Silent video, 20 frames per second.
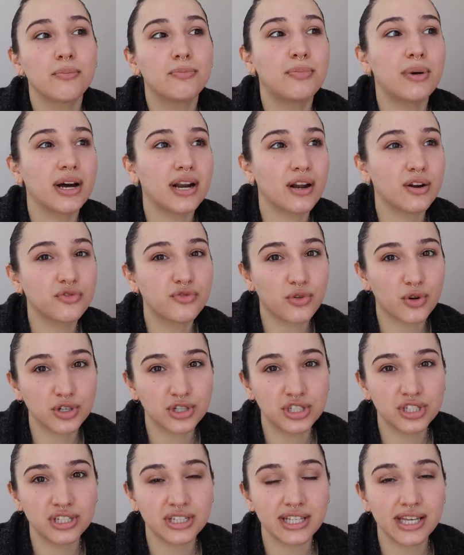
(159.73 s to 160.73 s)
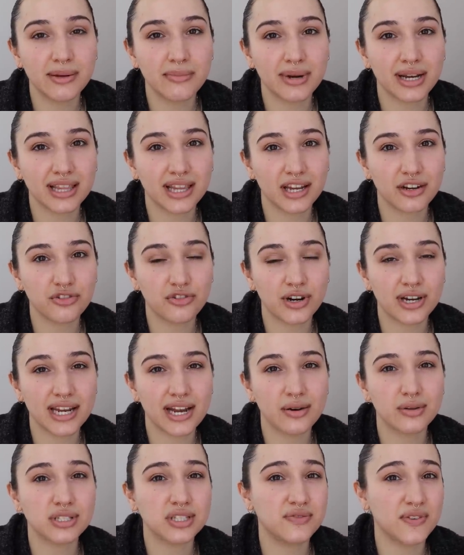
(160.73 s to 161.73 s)
but unfortunately my life right
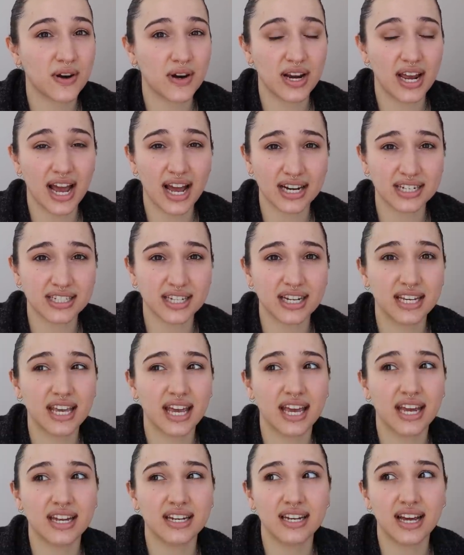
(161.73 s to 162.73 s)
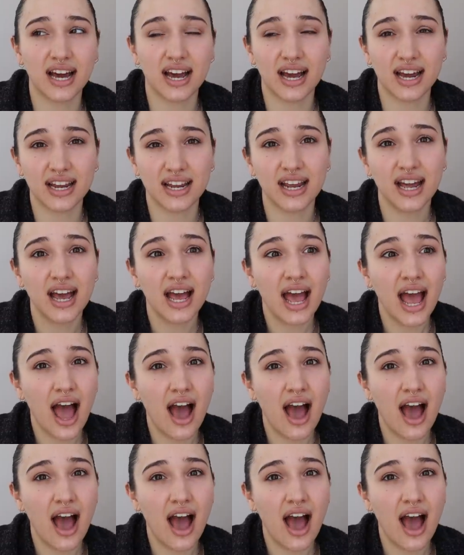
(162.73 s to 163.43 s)
now is very hectic and I